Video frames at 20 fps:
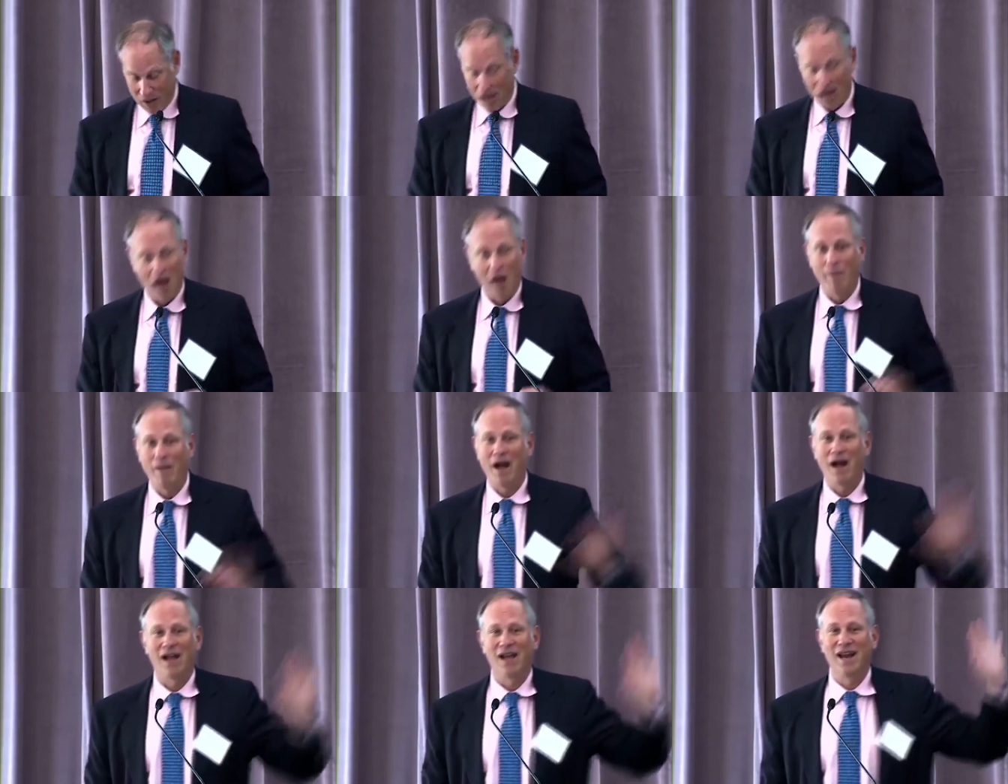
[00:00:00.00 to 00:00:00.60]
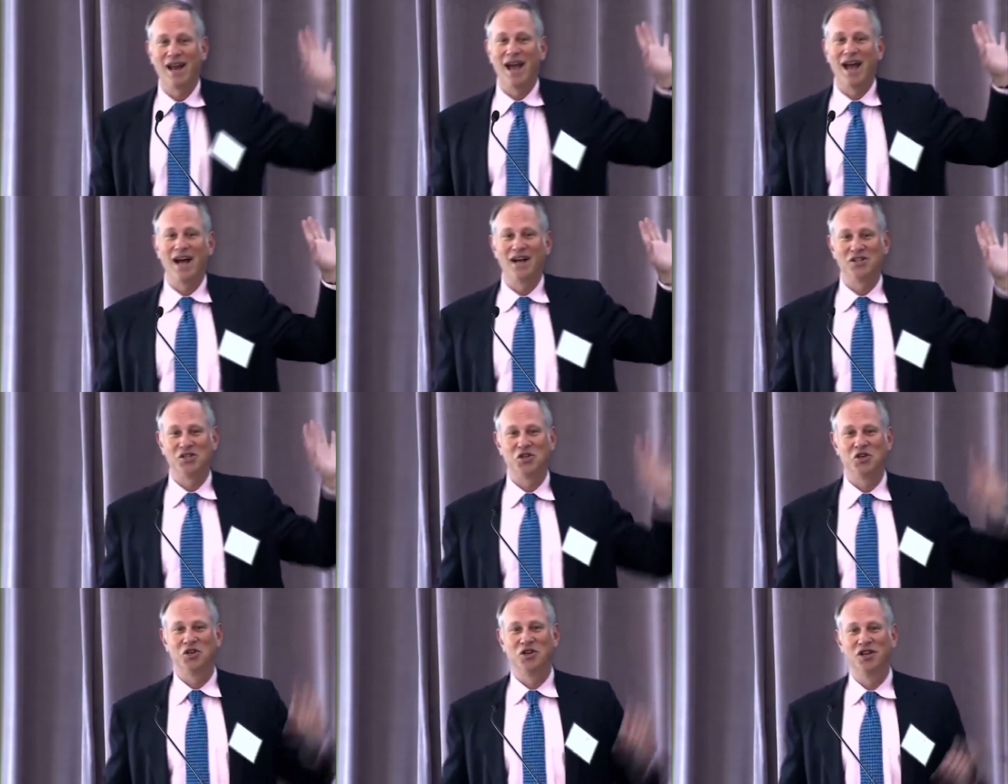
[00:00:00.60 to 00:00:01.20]
I'm not going to
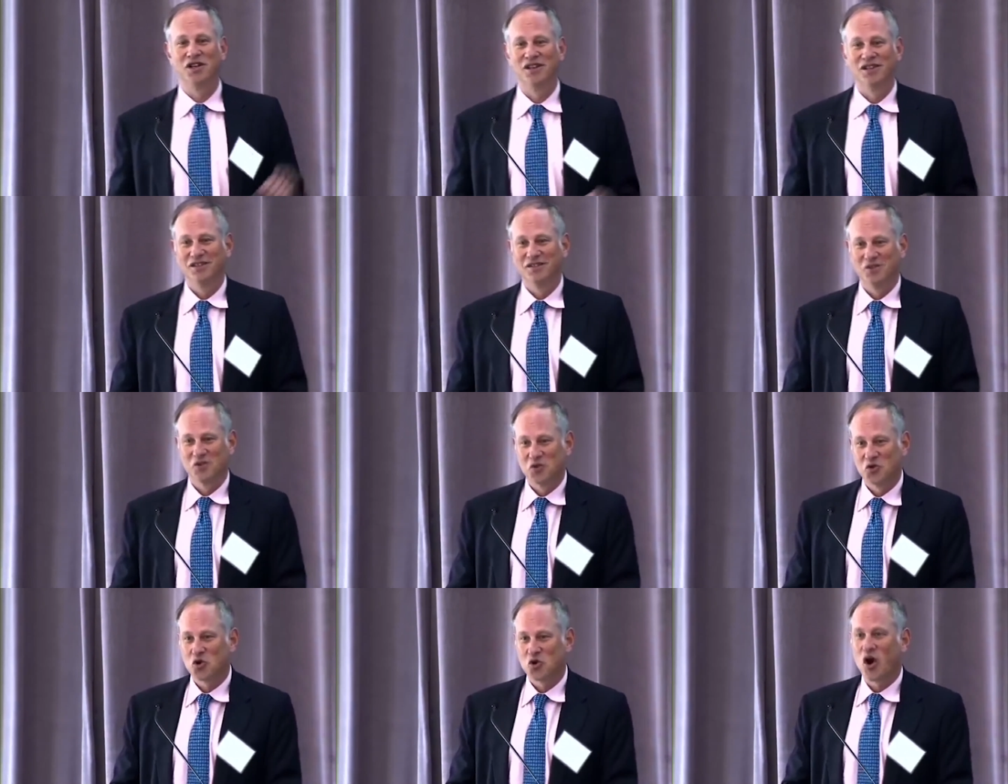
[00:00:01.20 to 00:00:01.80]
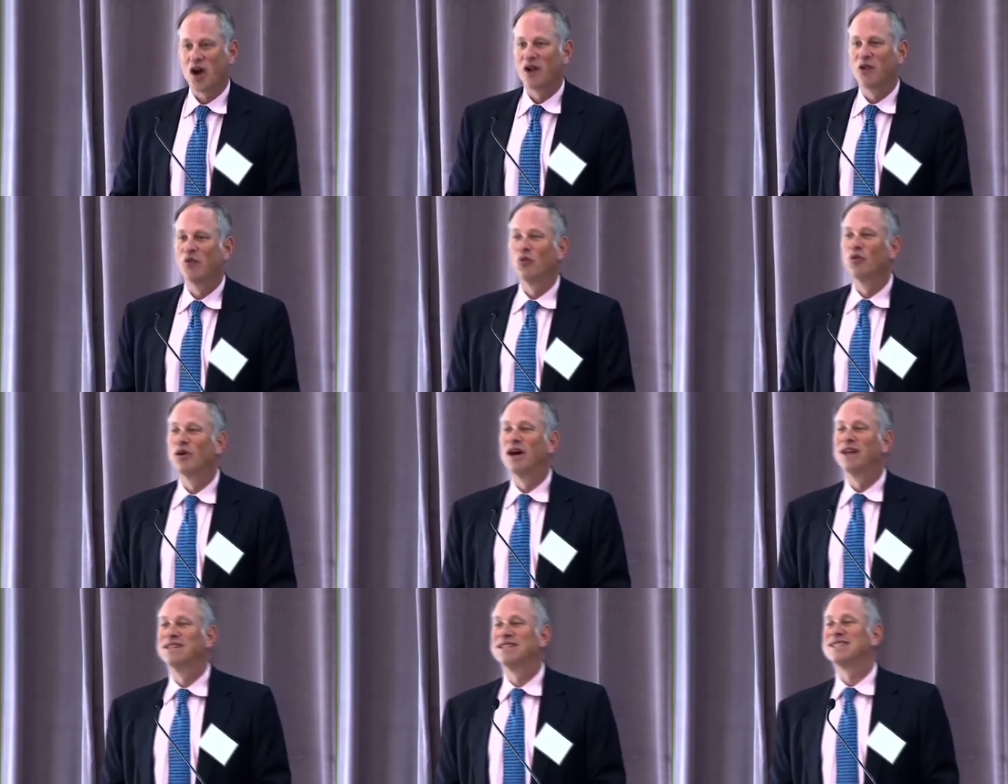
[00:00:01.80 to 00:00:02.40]
ask you to try to
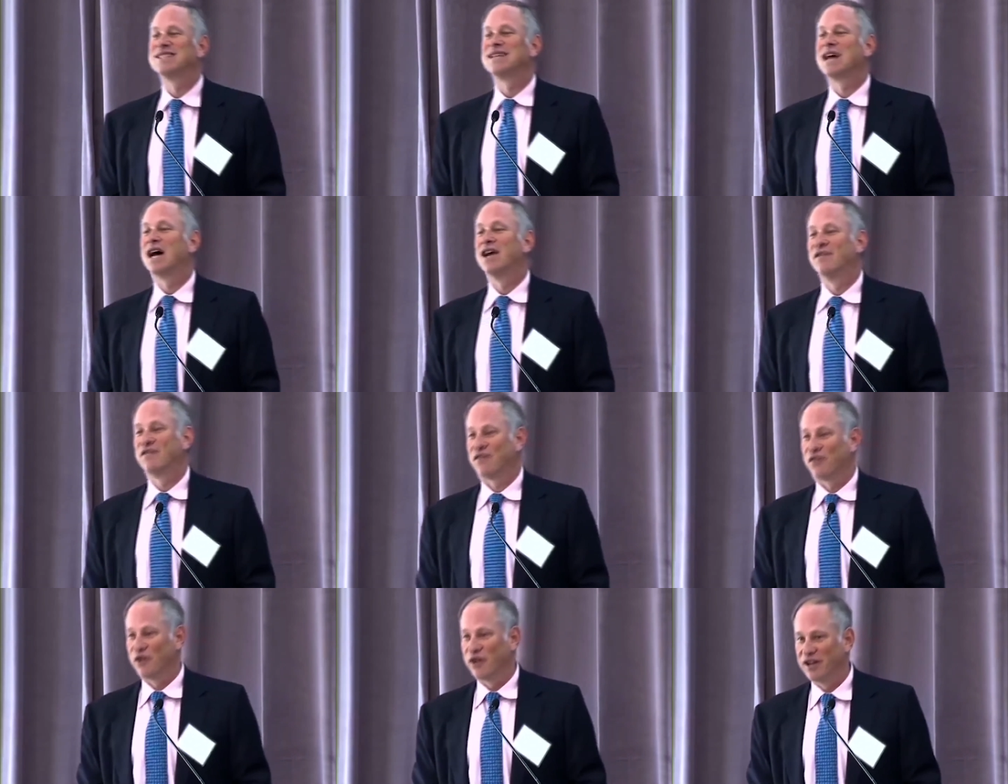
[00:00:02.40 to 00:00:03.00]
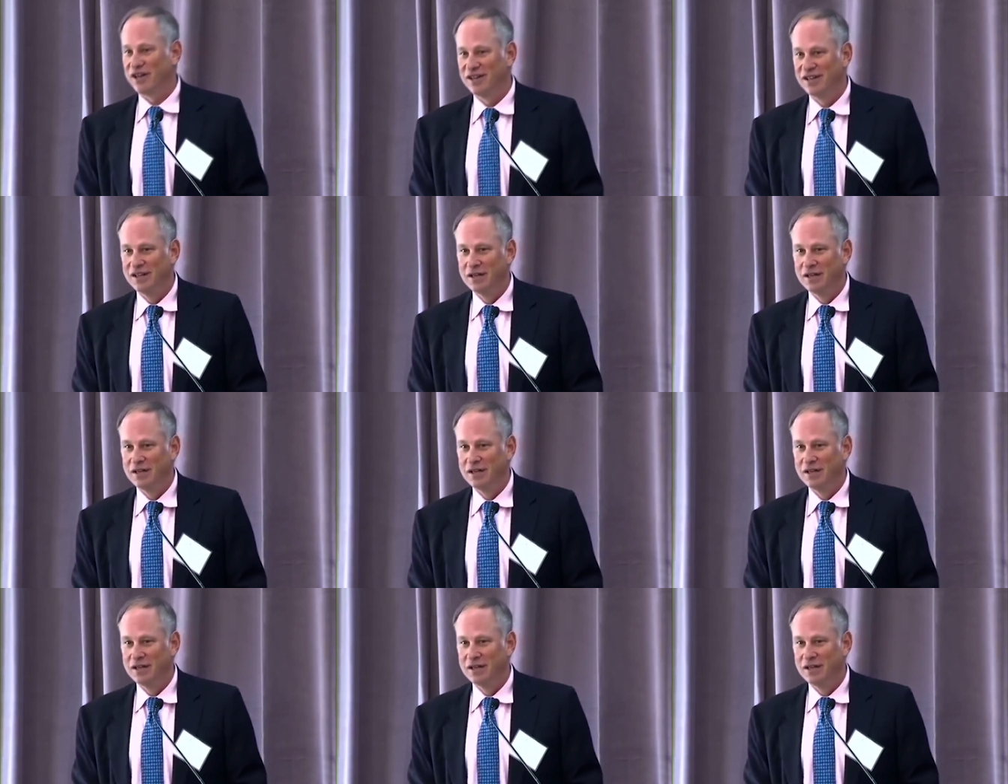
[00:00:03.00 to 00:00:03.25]
decipher it.